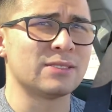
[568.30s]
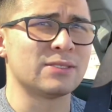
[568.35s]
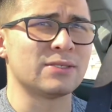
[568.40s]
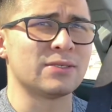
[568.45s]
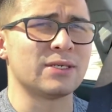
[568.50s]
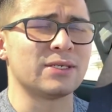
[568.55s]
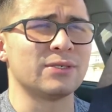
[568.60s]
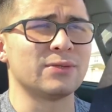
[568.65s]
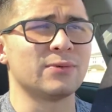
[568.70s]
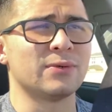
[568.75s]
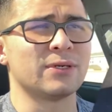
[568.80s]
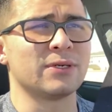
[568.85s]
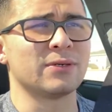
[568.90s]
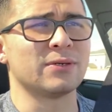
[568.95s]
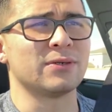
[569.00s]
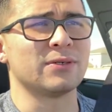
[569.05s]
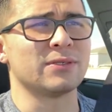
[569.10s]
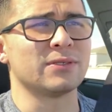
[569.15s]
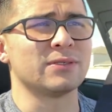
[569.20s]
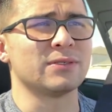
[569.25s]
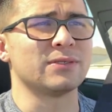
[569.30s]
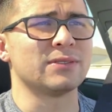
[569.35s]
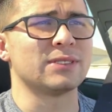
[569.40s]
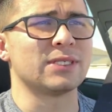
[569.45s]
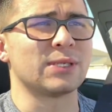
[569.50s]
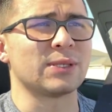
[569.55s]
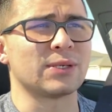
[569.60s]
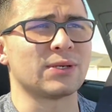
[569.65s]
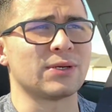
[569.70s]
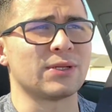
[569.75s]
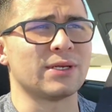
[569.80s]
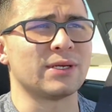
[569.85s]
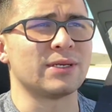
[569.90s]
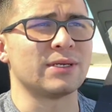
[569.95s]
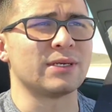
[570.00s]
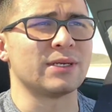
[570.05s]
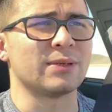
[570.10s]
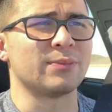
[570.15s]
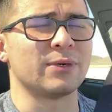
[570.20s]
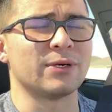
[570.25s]
I do want to go to South Carolina
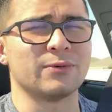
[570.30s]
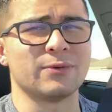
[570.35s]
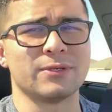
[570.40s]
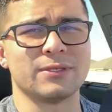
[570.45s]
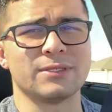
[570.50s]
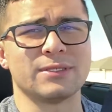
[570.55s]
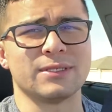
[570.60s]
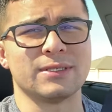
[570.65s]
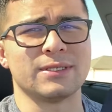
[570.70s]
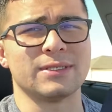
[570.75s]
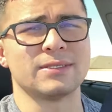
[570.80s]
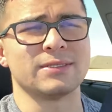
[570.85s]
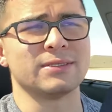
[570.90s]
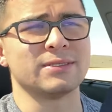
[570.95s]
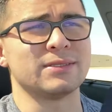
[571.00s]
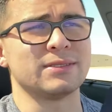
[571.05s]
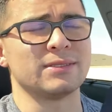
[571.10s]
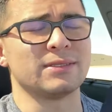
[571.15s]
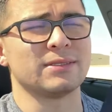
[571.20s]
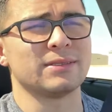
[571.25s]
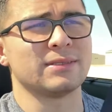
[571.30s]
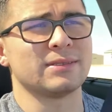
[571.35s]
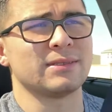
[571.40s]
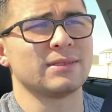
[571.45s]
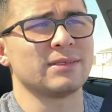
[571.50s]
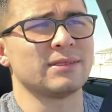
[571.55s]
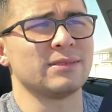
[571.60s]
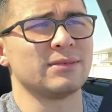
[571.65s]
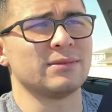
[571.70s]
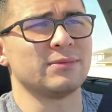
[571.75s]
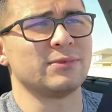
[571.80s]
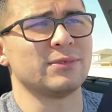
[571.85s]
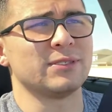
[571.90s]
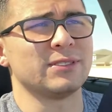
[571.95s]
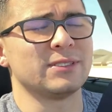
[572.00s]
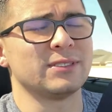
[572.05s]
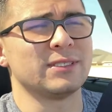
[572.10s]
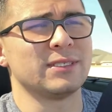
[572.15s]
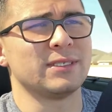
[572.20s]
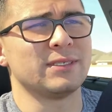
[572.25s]
and get my real estate license. The real
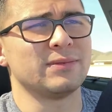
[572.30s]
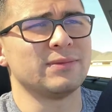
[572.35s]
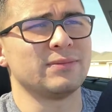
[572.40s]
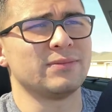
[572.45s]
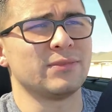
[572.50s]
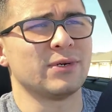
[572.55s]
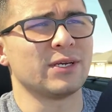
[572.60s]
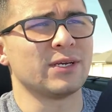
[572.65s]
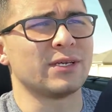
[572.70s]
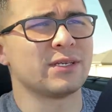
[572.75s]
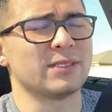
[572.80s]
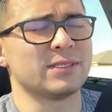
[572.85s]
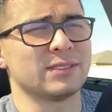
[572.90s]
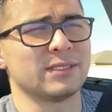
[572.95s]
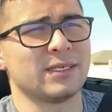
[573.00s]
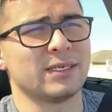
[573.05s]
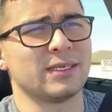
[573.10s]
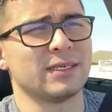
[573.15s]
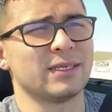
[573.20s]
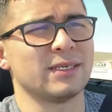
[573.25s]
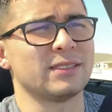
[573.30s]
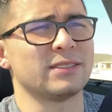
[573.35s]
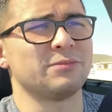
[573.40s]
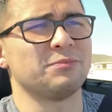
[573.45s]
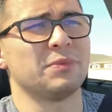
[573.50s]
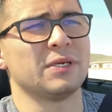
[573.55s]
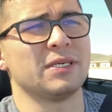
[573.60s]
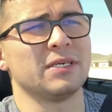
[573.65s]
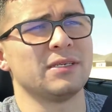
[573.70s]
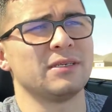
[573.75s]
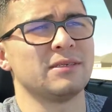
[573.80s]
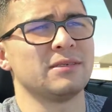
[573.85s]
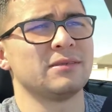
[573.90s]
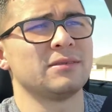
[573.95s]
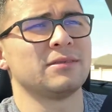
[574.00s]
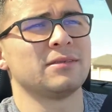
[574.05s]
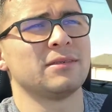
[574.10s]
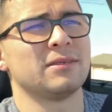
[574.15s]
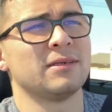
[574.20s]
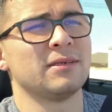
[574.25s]
estate market is not as big
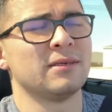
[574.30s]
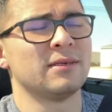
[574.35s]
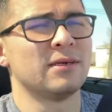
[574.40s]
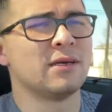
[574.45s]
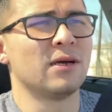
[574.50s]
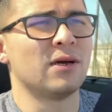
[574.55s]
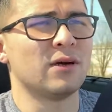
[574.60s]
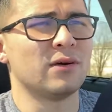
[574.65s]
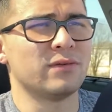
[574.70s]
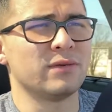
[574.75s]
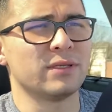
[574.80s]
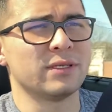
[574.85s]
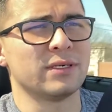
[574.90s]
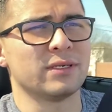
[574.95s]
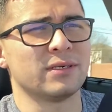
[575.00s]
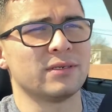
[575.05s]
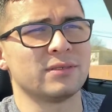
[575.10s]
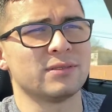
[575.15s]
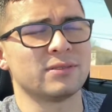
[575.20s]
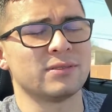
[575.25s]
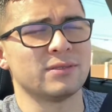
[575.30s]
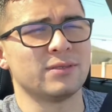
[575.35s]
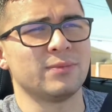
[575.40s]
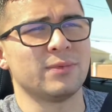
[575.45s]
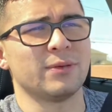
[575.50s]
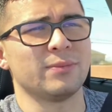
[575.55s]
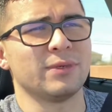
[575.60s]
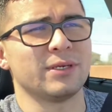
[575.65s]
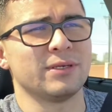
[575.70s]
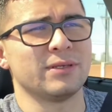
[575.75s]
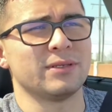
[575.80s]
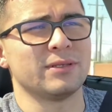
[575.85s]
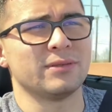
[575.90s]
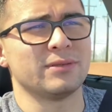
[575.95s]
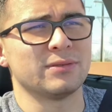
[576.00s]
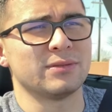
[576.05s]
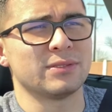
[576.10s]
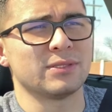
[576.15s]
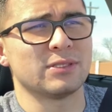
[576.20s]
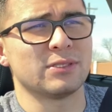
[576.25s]
over there, so it might be a
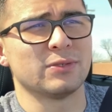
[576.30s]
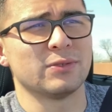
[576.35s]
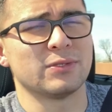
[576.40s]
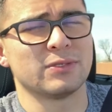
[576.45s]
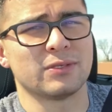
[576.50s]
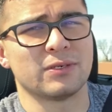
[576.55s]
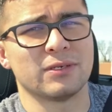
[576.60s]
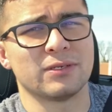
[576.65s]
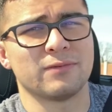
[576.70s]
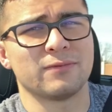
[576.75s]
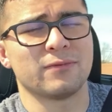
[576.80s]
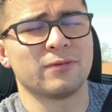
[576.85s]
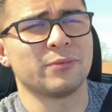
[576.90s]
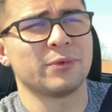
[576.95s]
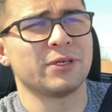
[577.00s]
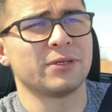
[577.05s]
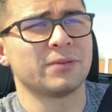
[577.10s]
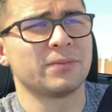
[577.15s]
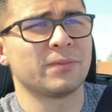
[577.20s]
little slow start for me.